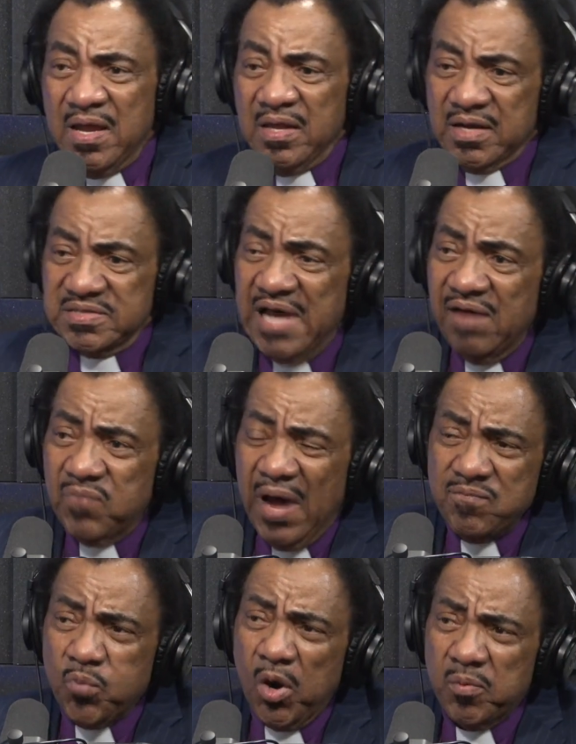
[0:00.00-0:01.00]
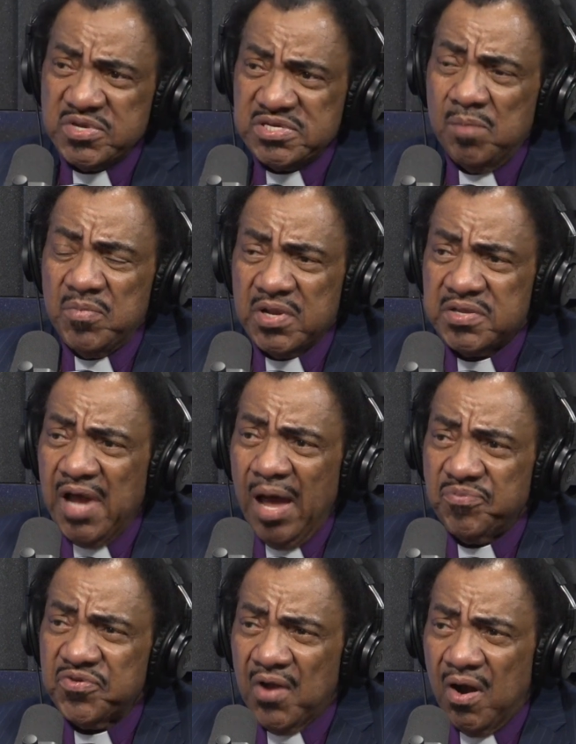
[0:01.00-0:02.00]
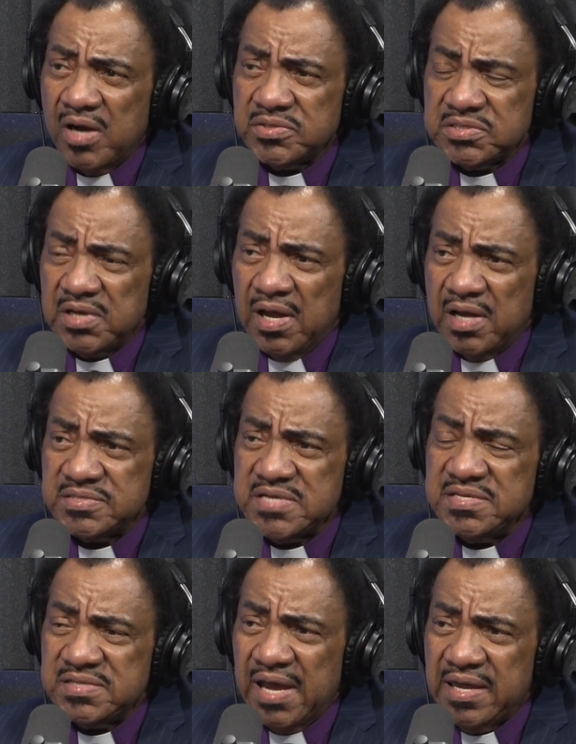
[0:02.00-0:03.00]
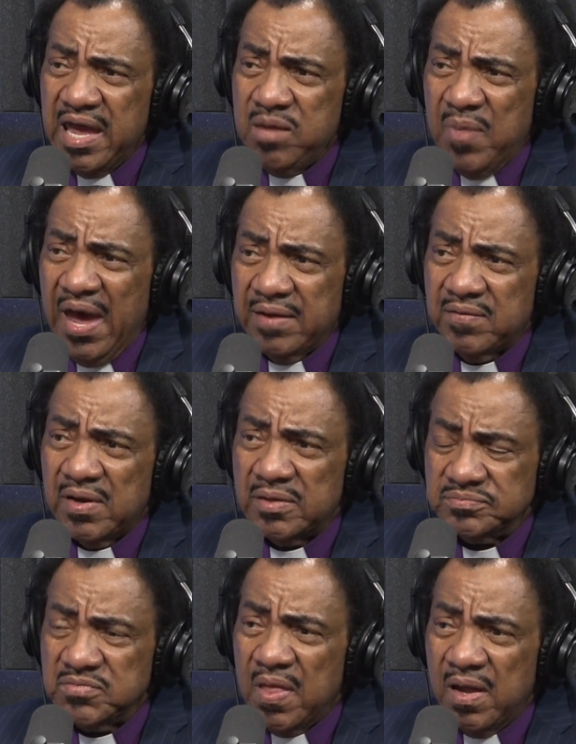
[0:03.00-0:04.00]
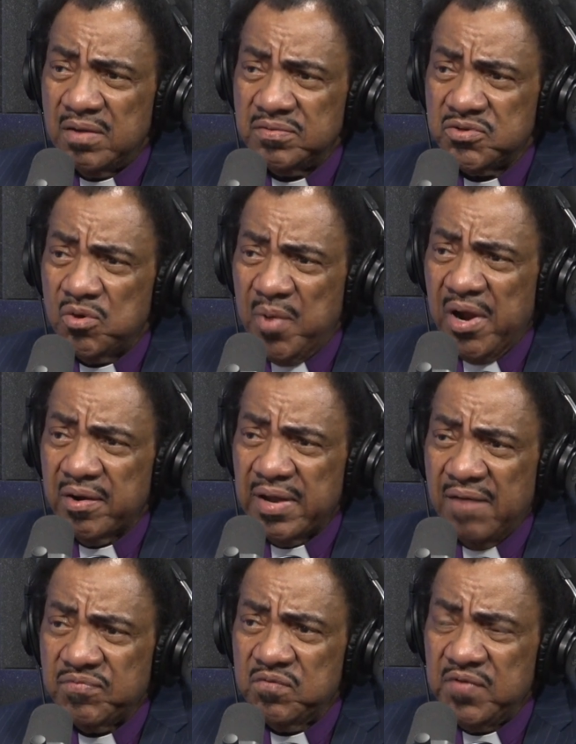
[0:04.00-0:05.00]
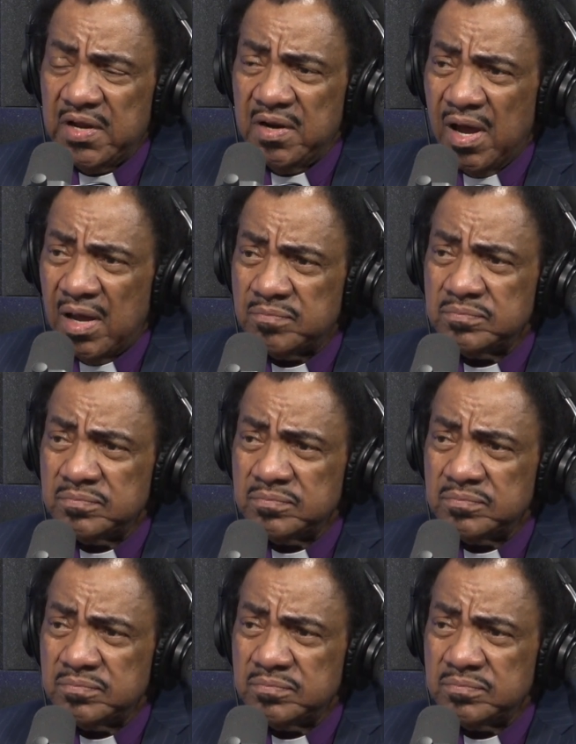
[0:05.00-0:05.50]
Because I've worked with some of the top stars since I came back to America after Vietnam.